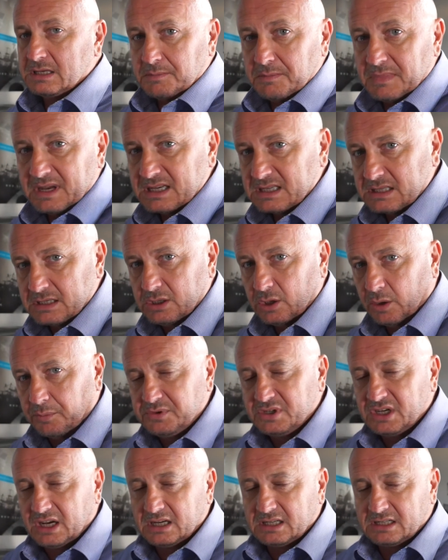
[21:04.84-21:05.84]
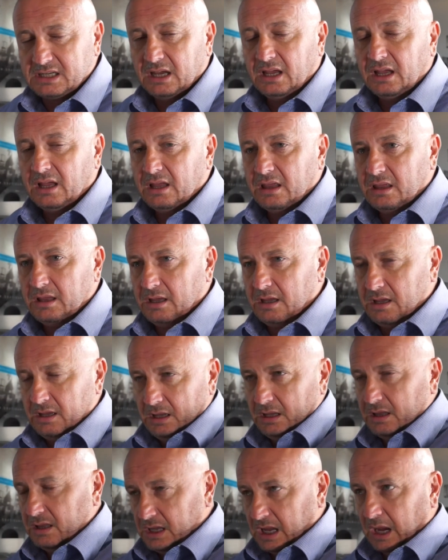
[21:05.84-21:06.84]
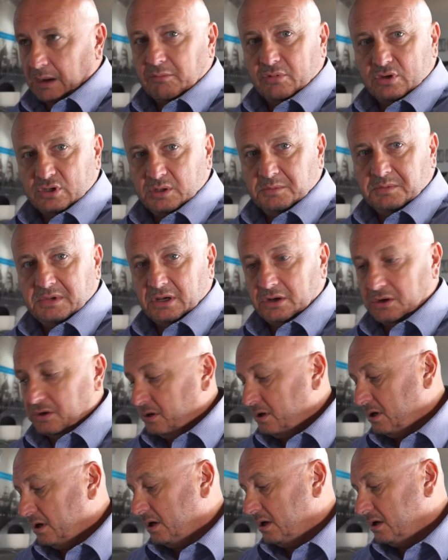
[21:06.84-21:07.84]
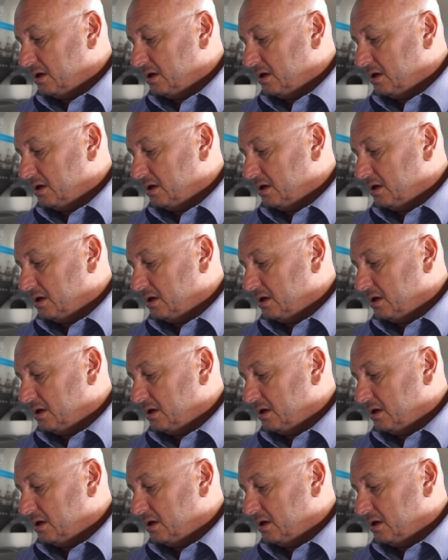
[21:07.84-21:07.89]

to miss the object that the camera zoomed in on.